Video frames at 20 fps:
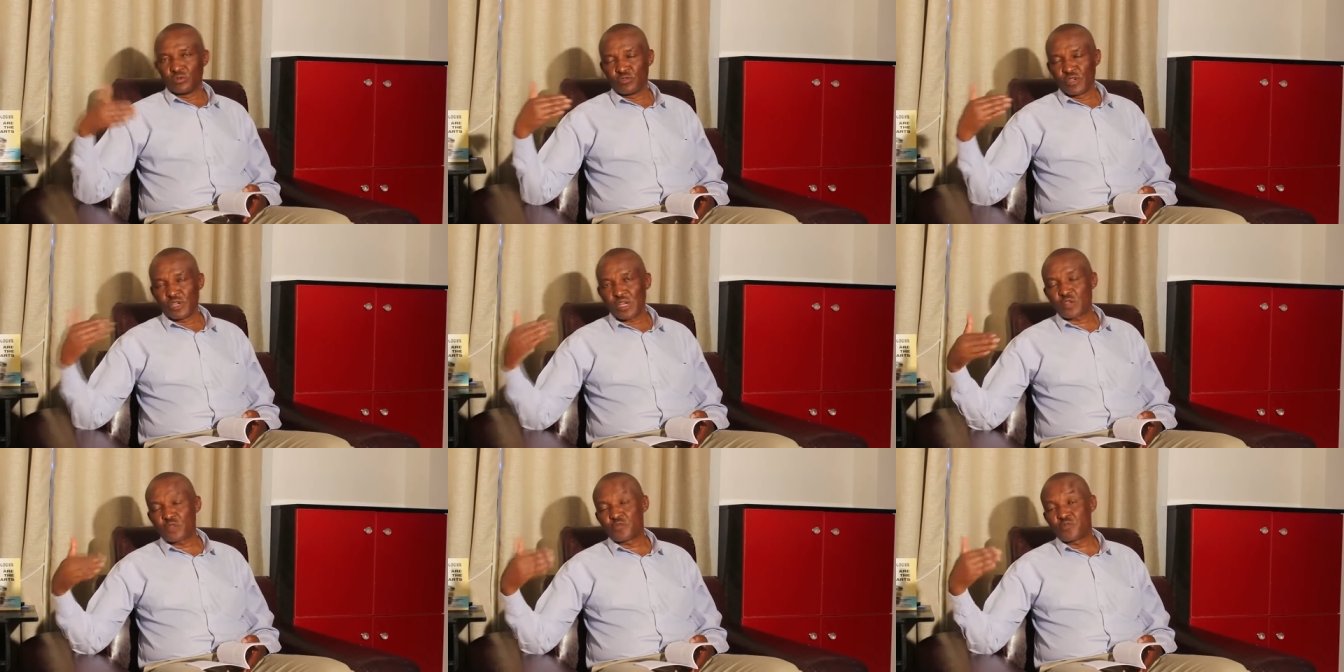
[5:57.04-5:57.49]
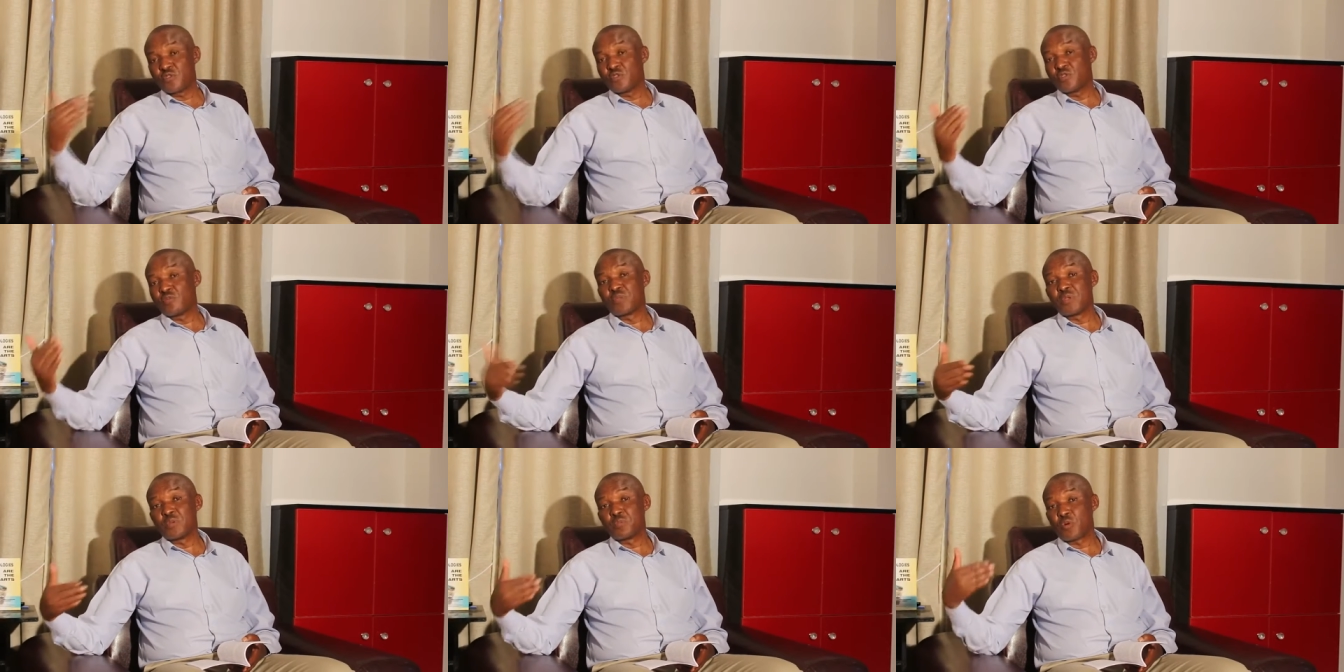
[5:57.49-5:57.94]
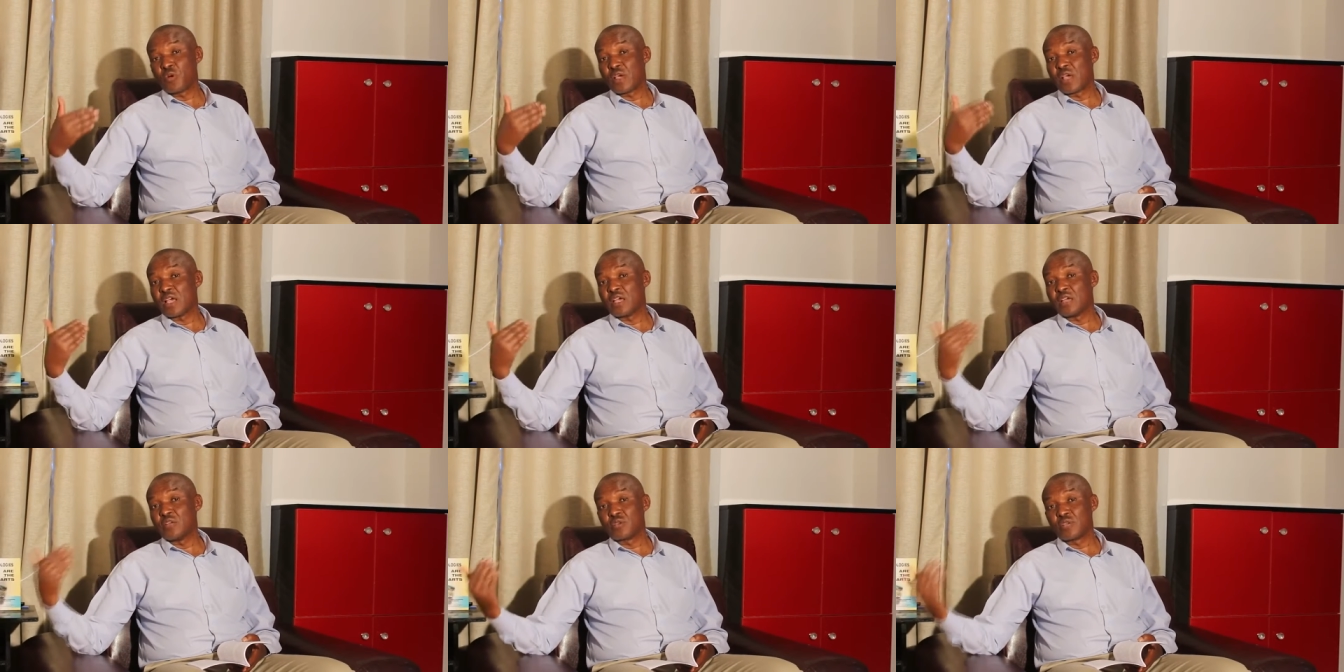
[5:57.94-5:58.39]
very few people were
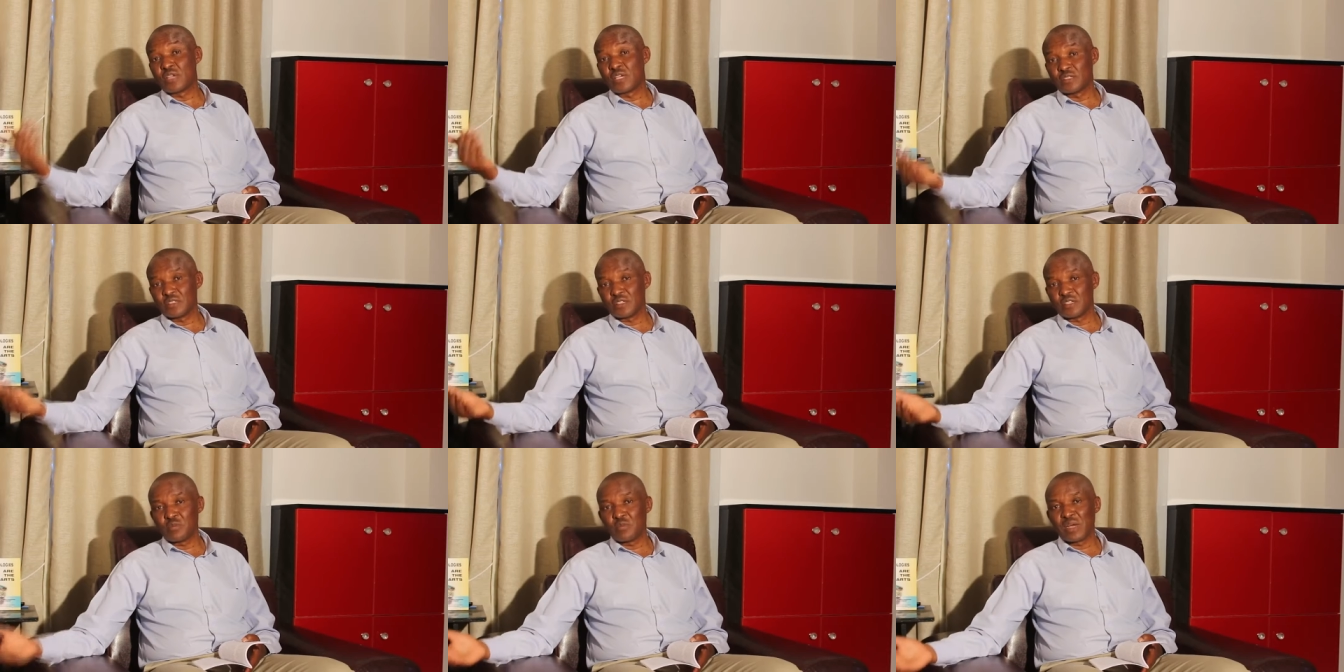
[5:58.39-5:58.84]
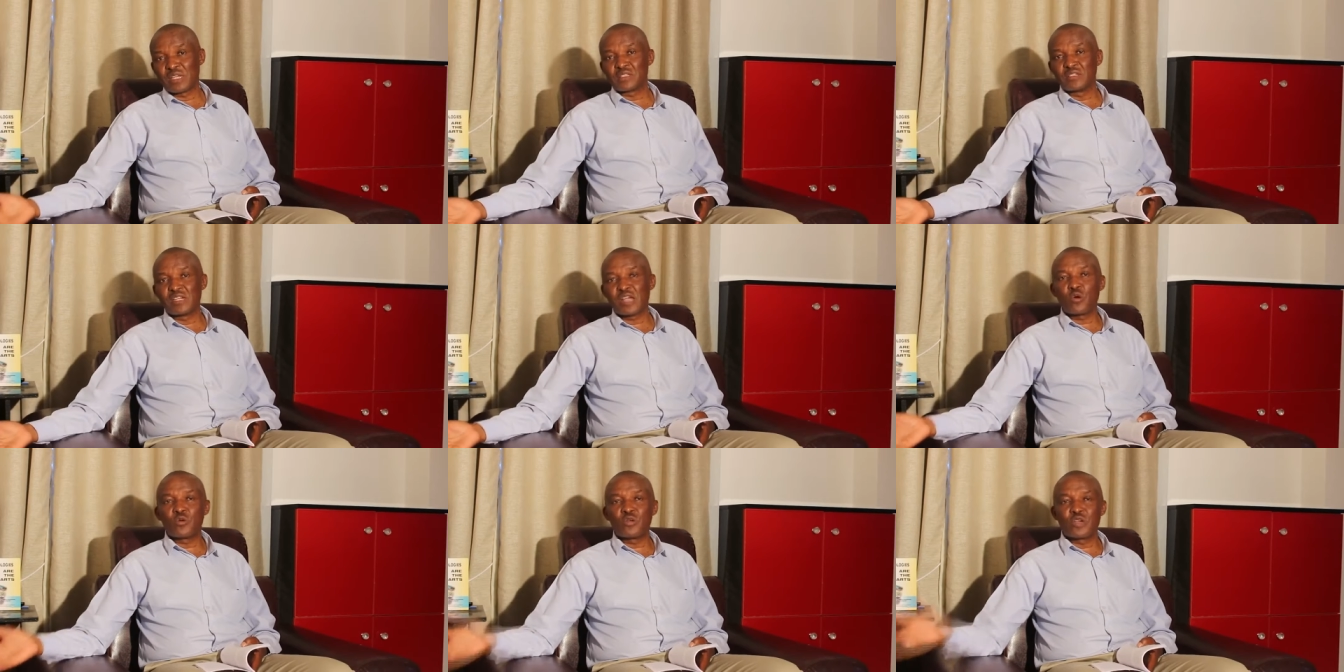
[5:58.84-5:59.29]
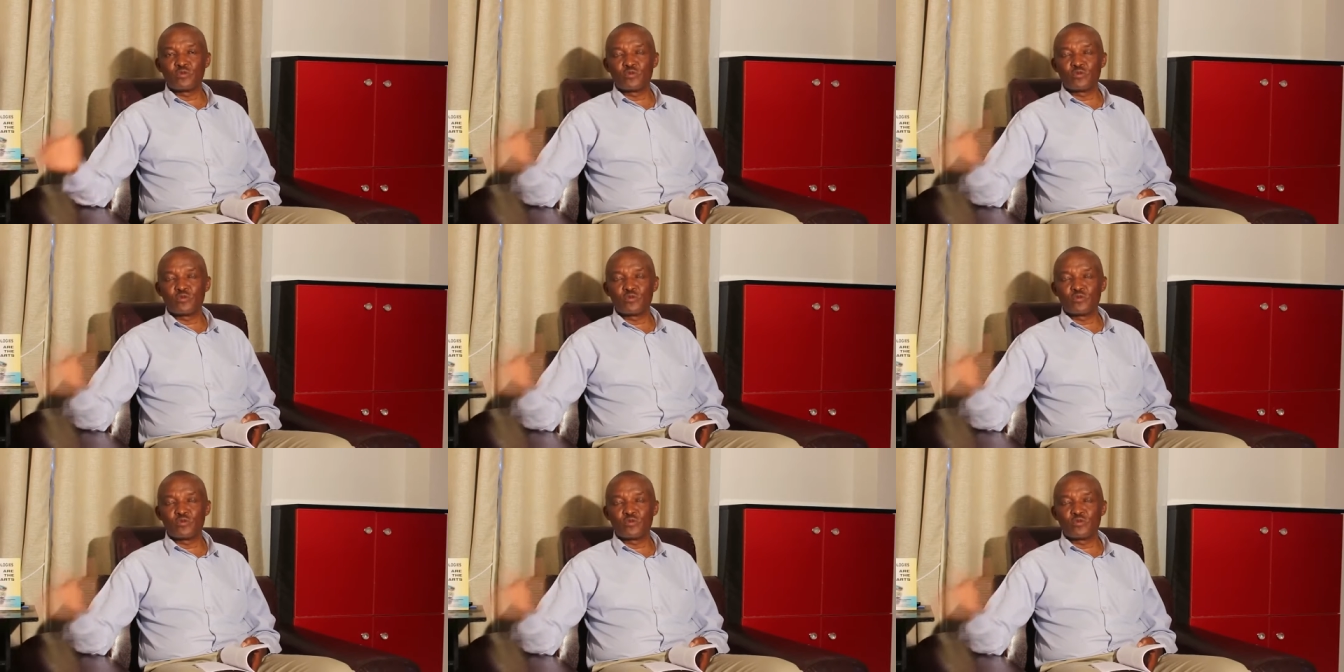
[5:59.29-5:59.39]
educated, but now